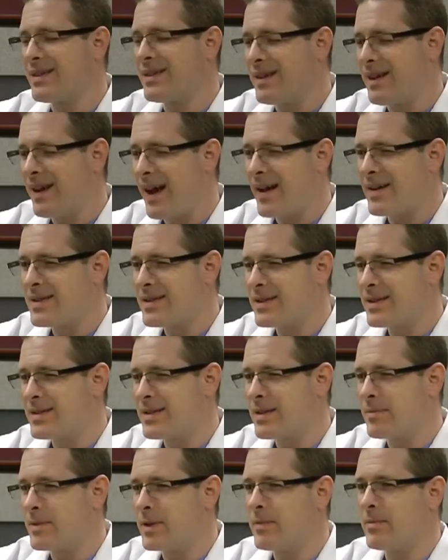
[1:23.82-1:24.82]
classic
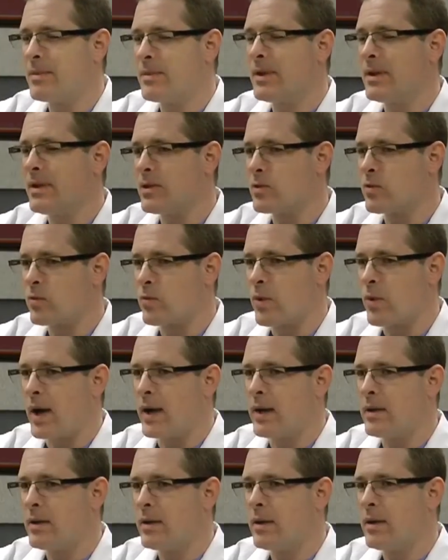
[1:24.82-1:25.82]
symptom is
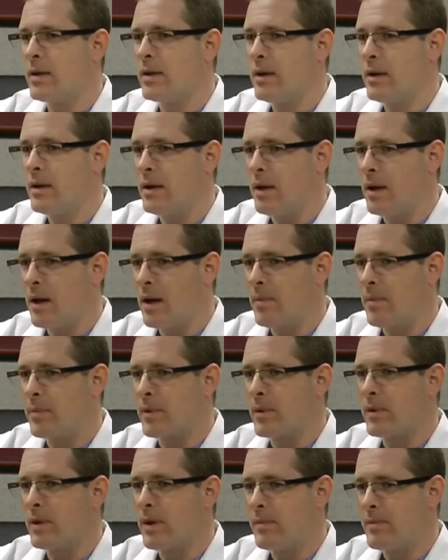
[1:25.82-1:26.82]
right
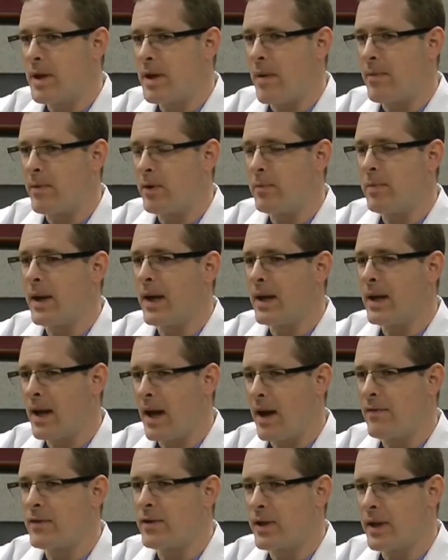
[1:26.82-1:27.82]
upper abdominal pain
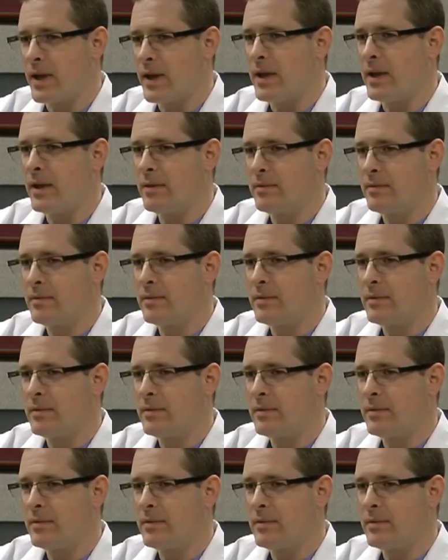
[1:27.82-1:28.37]
after eating.